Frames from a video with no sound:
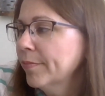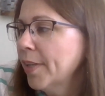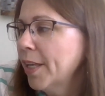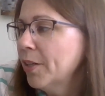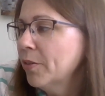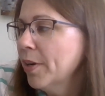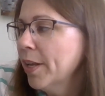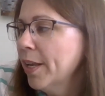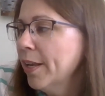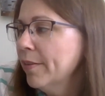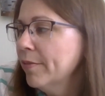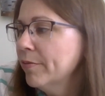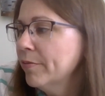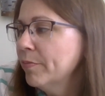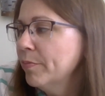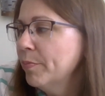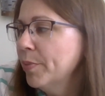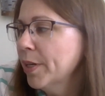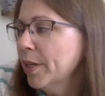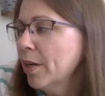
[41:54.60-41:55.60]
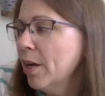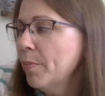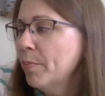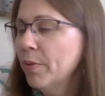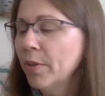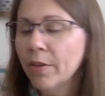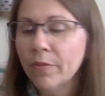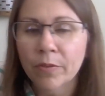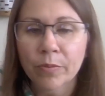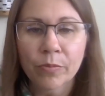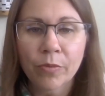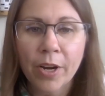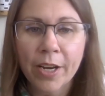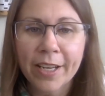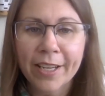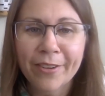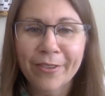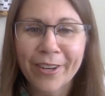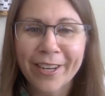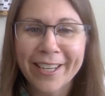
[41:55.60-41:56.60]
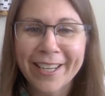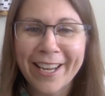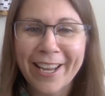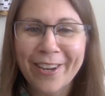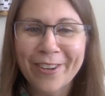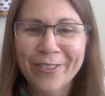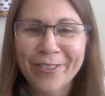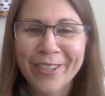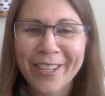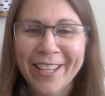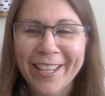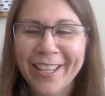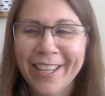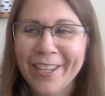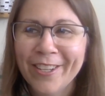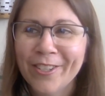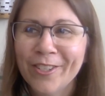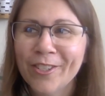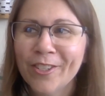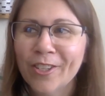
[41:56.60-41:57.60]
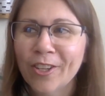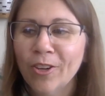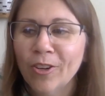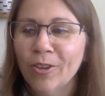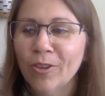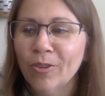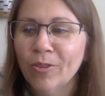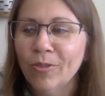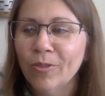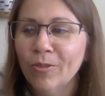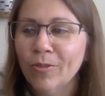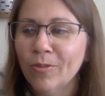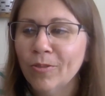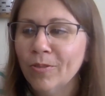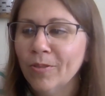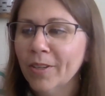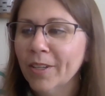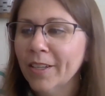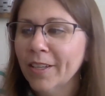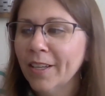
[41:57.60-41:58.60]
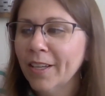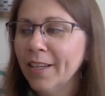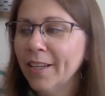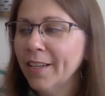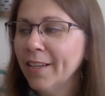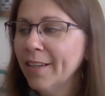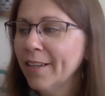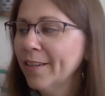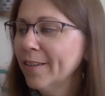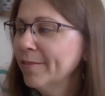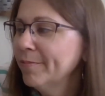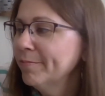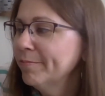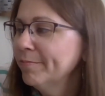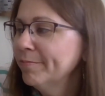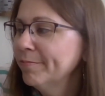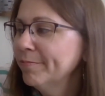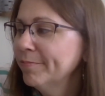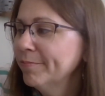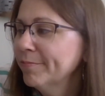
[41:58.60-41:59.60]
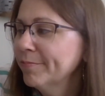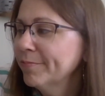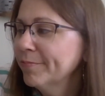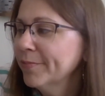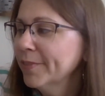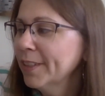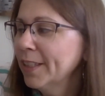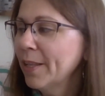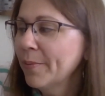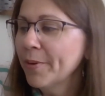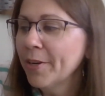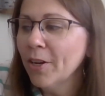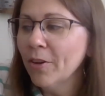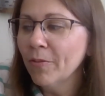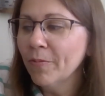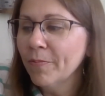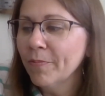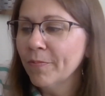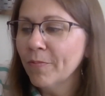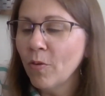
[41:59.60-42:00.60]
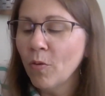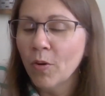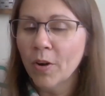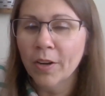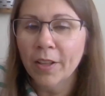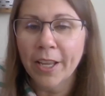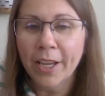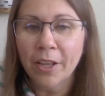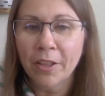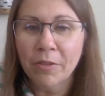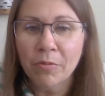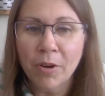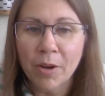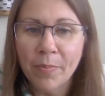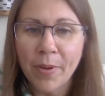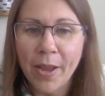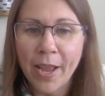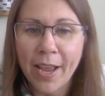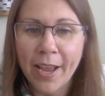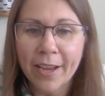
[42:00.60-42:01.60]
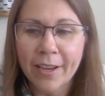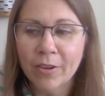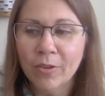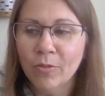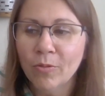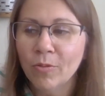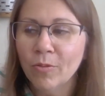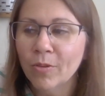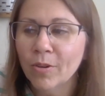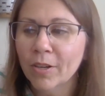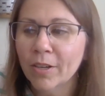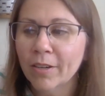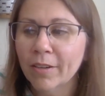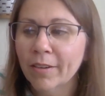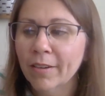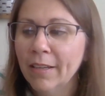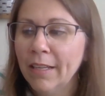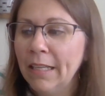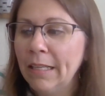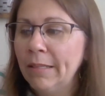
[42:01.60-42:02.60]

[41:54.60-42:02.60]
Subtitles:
I don't have but a couple of them ready right now. So let me know. Or like a thread pack or